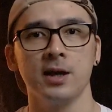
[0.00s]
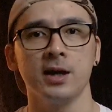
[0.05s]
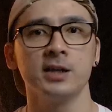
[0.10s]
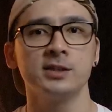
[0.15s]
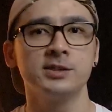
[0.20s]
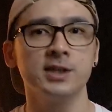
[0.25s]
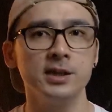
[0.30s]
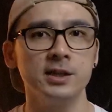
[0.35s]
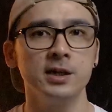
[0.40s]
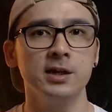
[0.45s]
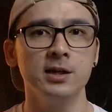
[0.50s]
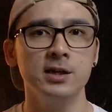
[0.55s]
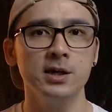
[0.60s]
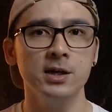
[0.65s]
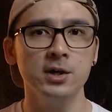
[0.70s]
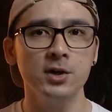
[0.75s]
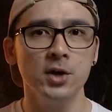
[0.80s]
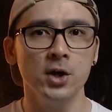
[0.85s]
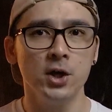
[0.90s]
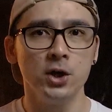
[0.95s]
Like I said
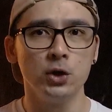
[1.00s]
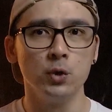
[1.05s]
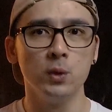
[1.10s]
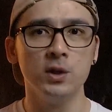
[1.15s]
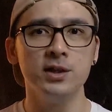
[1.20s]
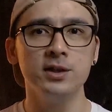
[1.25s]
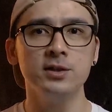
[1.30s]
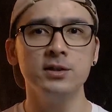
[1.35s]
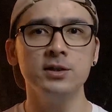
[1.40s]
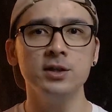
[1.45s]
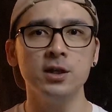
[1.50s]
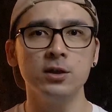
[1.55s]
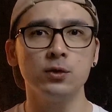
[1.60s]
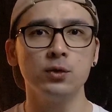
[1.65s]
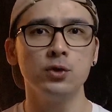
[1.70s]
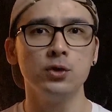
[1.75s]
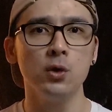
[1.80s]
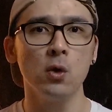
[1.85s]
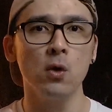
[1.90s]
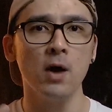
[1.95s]
earlier, you will
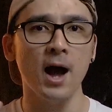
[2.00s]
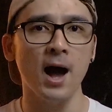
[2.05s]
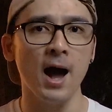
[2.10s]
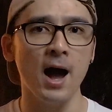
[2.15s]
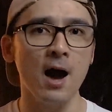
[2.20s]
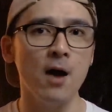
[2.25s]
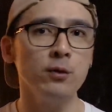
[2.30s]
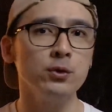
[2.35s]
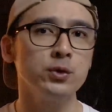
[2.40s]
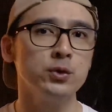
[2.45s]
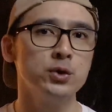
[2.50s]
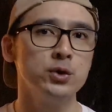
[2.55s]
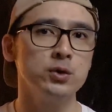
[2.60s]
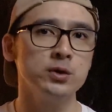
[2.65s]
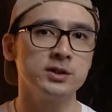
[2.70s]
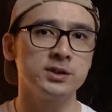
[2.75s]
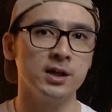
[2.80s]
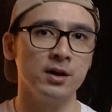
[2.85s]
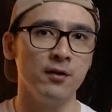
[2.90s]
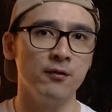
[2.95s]
need to know how to
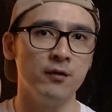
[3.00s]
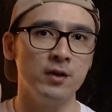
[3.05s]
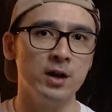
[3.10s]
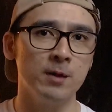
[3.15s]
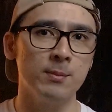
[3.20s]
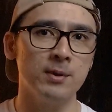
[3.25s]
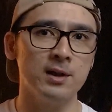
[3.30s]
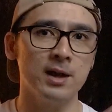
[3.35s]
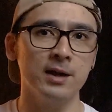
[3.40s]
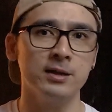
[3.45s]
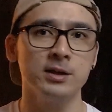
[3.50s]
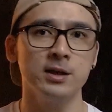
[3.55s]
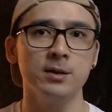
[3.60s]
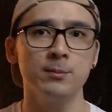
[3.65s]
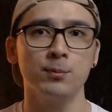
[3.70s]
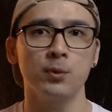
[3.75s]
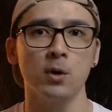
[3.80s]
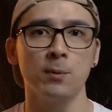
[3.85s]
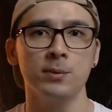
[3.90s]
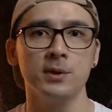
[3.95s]
use the available
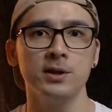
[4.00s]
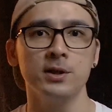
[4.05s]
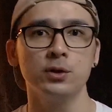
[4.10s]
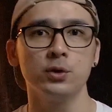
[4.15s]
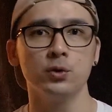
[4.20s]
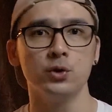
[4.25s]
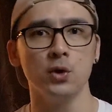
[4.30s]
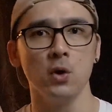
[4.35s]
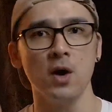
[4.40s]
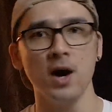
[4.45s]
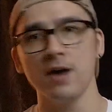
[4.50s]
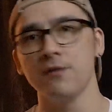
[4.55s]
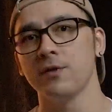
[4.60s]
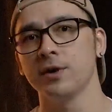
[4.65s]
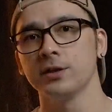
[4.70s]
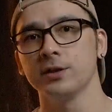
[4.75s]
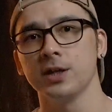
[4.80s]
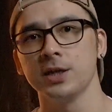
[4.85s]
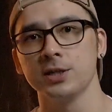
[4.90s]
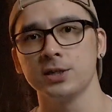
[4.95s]
lighting properly to your
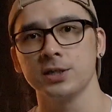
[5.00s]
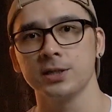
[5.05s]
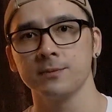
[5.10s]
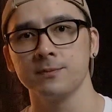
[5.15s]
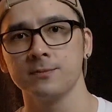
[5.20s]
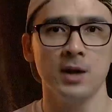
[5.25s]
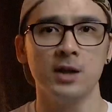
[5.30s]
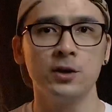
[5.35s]
advantage,